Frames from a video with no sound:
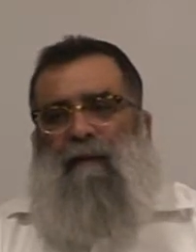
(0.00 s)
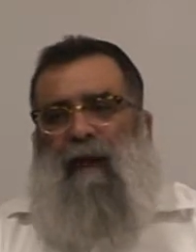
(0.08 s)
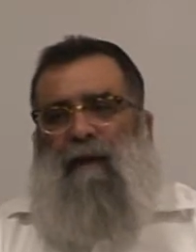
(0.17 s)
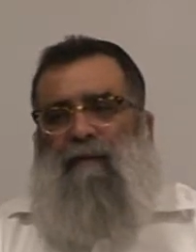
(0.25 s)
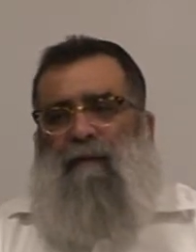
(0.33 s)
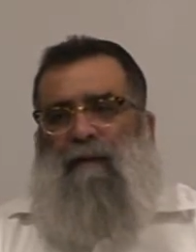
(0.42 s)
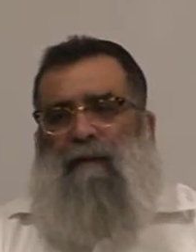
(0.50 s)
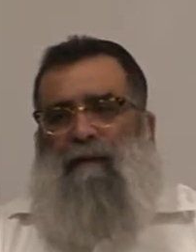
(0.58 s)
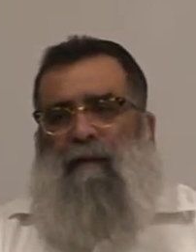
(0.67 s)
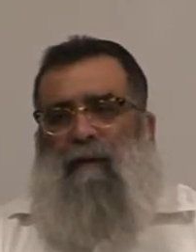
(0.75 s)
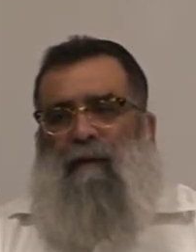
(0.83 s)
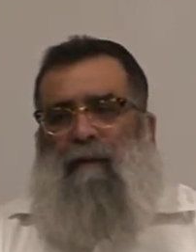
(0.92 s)

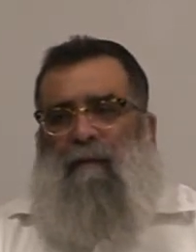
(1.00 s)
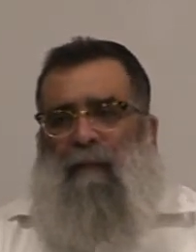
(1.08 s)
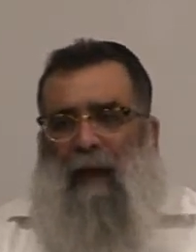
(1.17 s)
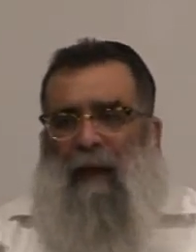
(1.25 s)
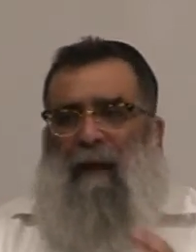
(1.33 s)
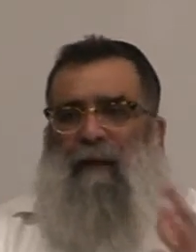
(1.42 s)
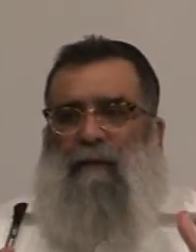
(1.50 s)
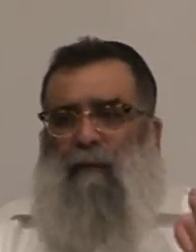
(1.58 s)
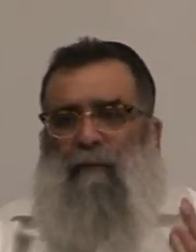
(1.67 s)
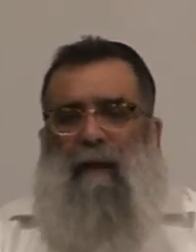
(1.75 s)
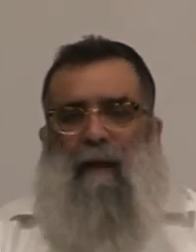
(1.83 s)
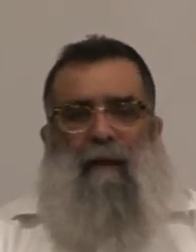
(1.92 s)
dangerous mahalach to
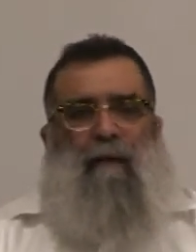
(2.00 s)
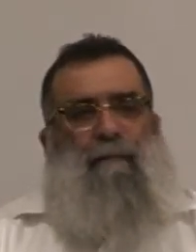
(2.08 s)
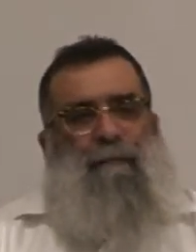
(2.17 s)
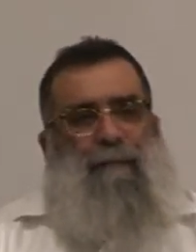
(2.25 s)
be in.